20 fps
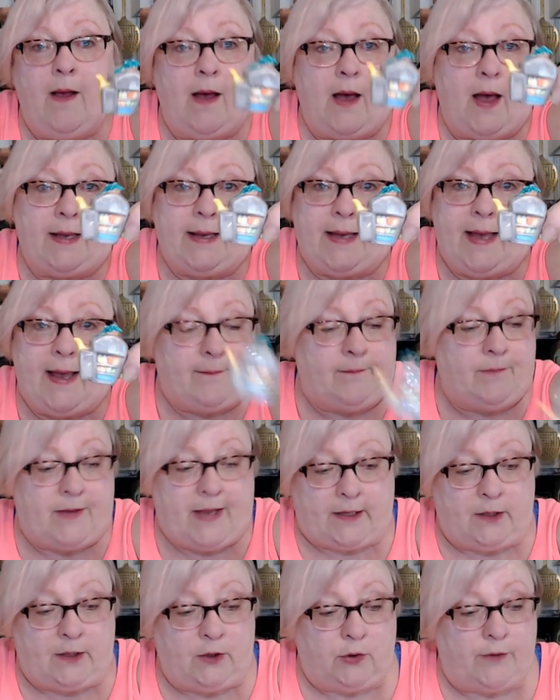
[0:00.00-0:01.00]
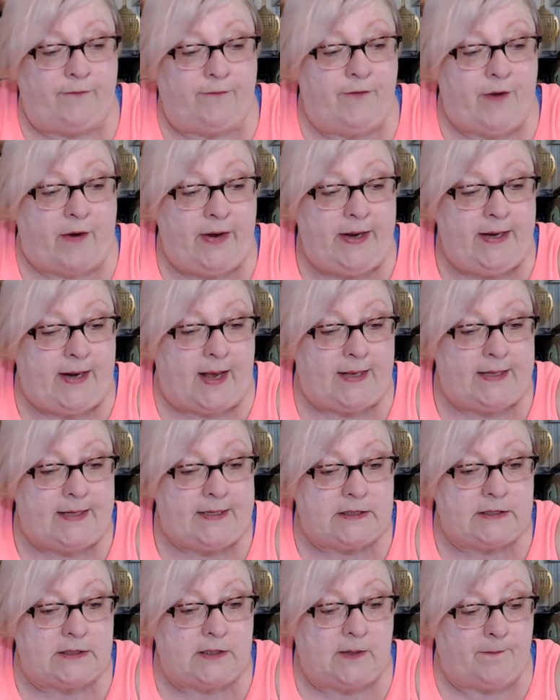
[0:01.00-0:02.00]
Again, that'll look very
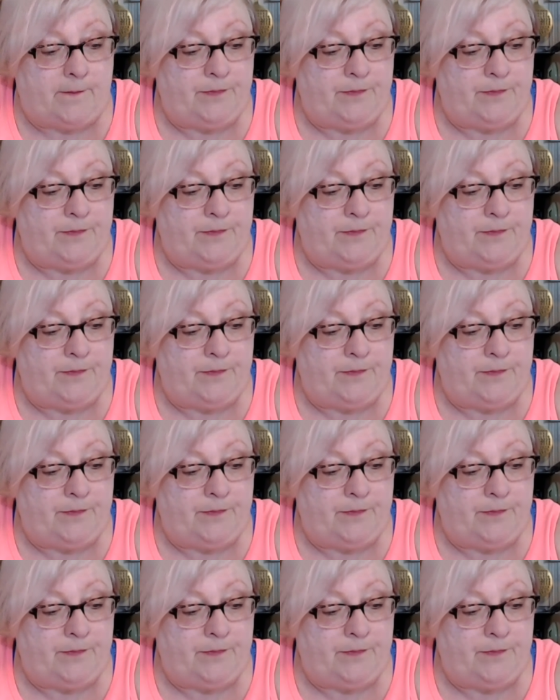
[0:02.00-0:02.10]
nice